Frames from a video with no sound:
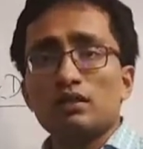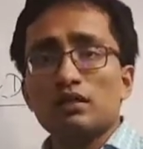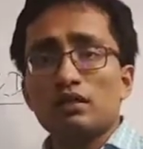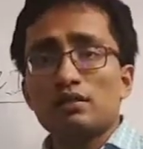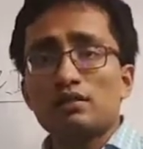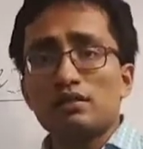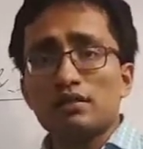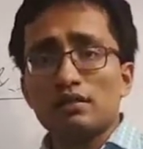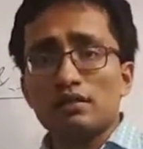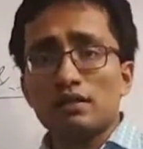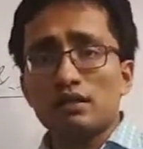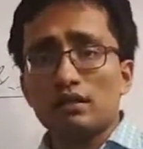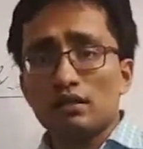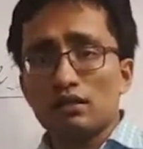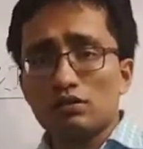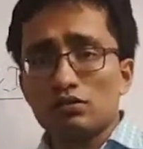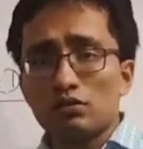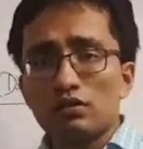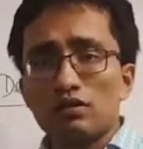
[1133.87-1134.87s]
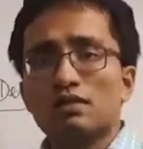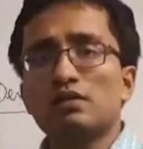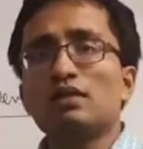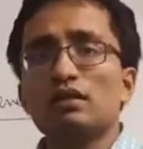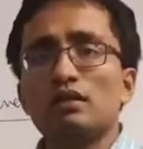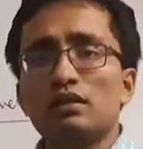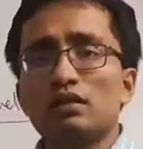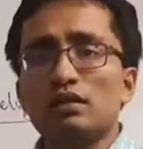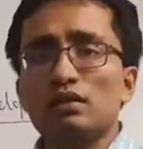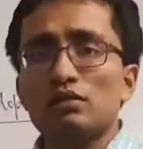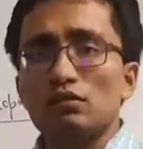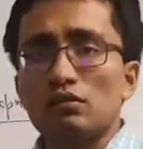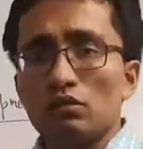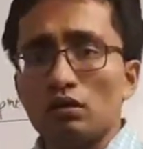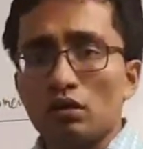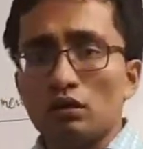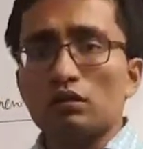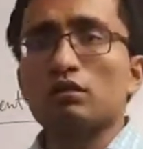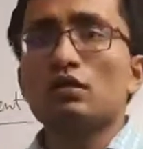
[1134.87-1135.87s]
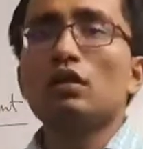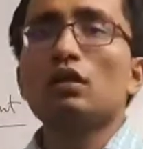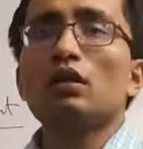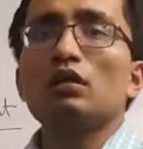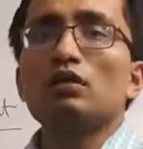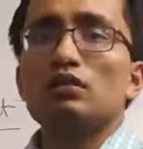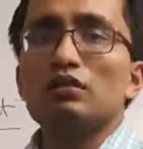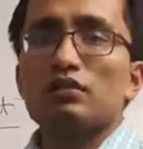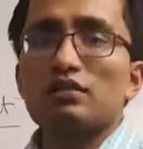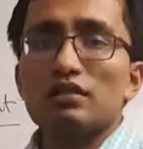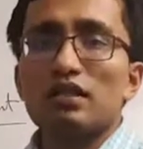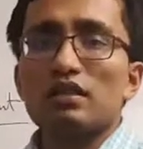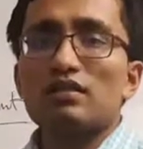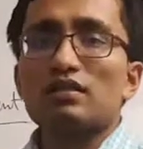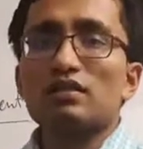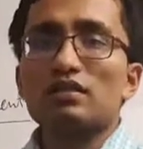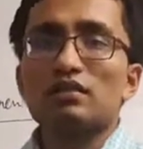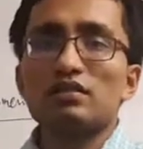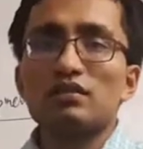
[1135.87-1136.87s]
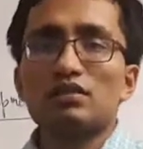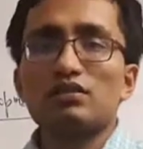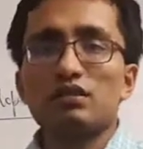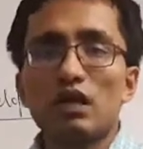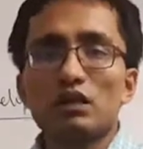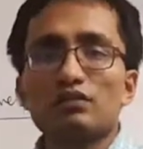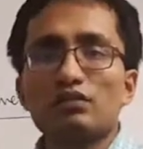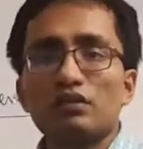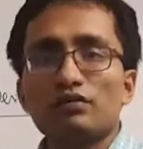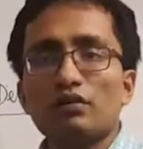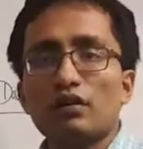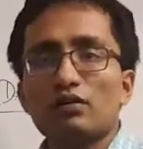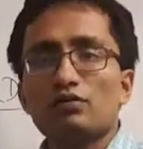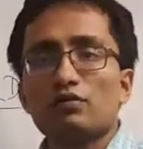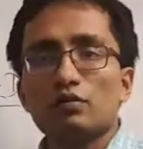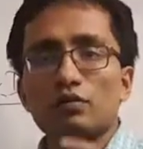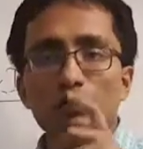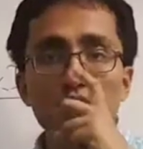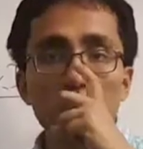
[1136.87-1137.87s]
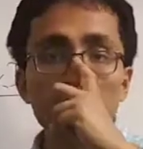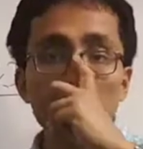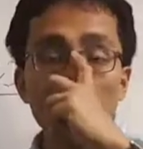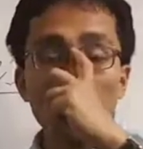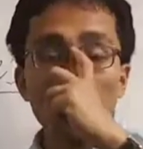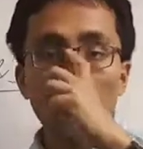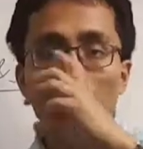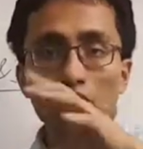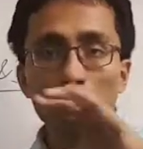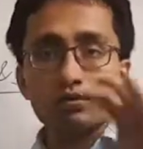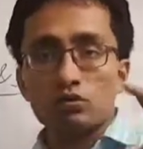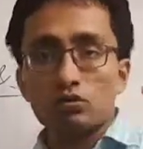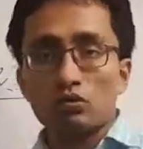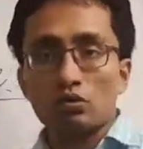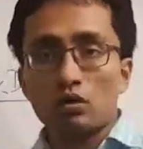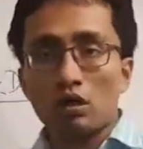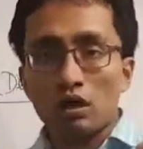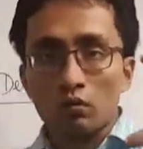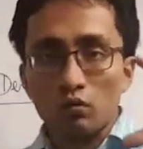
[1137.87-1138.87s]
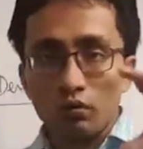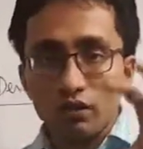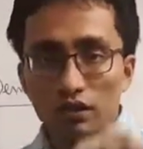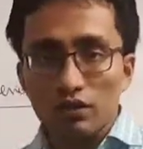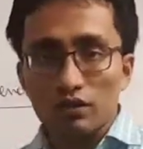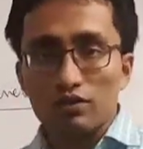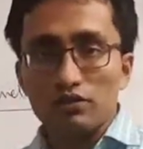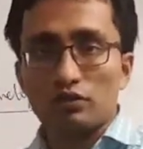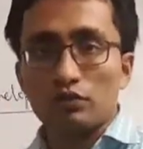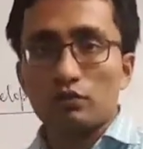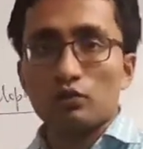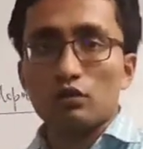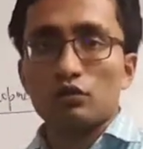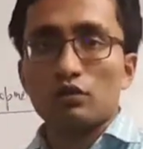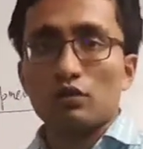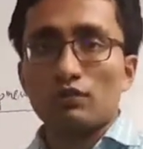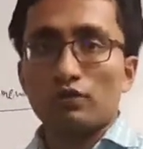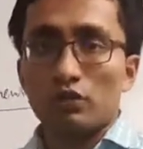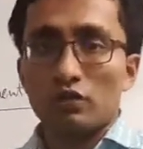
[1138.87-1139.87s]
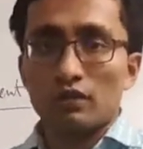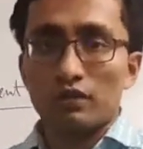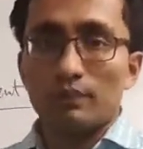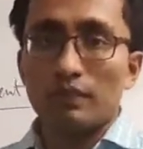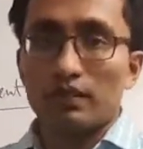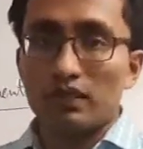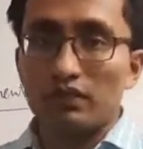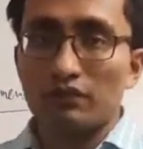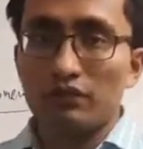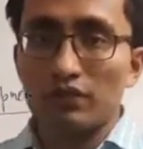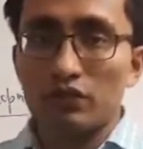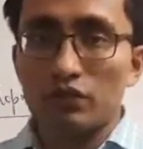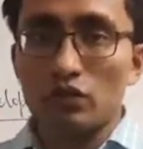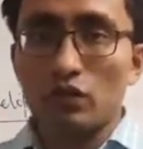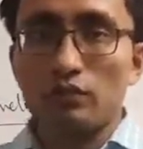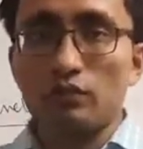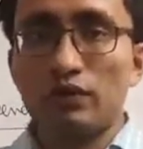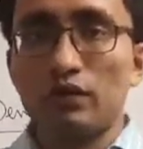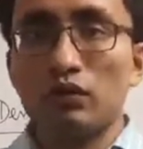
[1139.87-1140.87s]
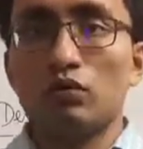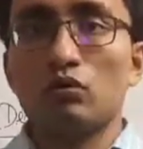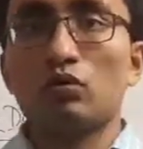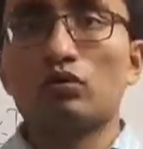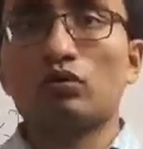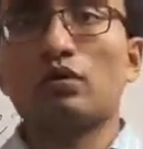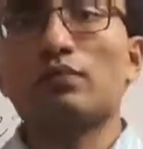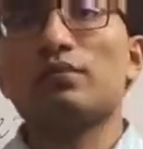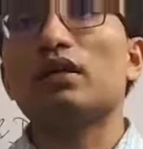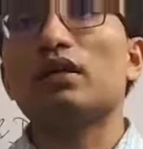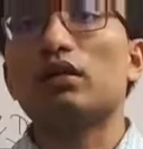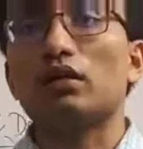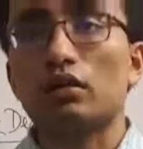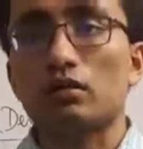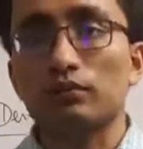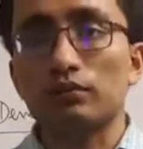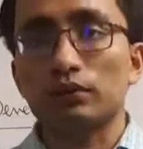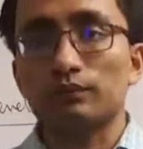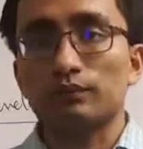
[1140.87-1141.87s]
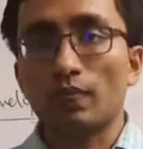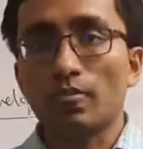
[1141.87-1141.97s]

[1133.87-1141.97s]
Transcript: is not just the structural transformation, but also a well distribution of all the benefits of the growth economy.